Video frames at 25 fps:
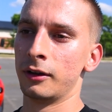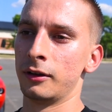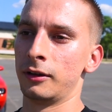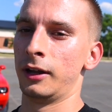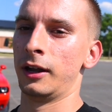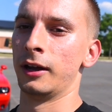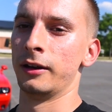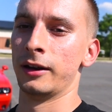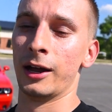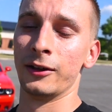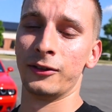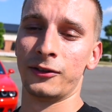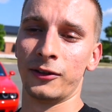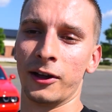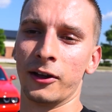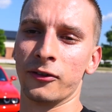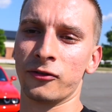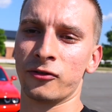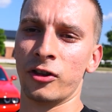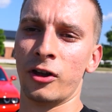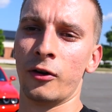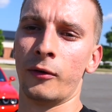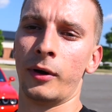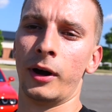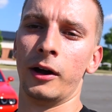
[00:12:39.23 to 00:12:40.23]
And as you guys
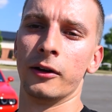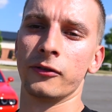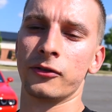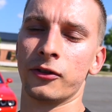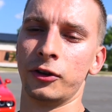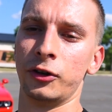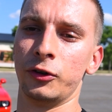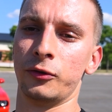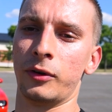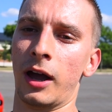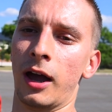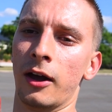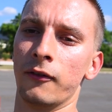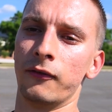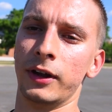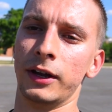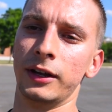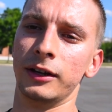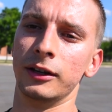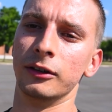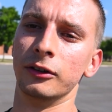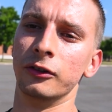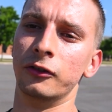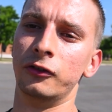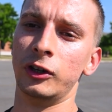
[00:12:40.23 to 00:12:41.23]
know, I also do have
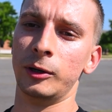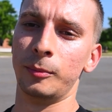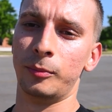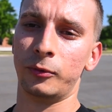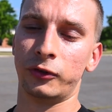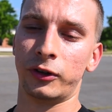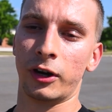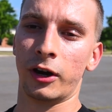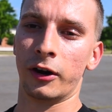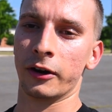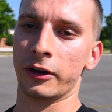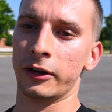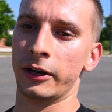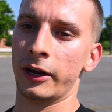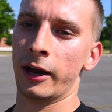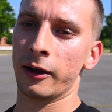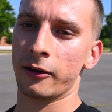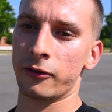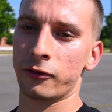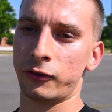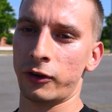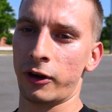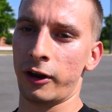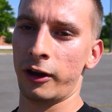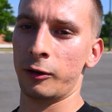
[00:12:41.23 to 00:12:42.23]
a Jeep Cherokee
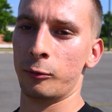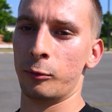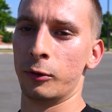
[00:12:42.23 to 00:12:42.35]
XJ,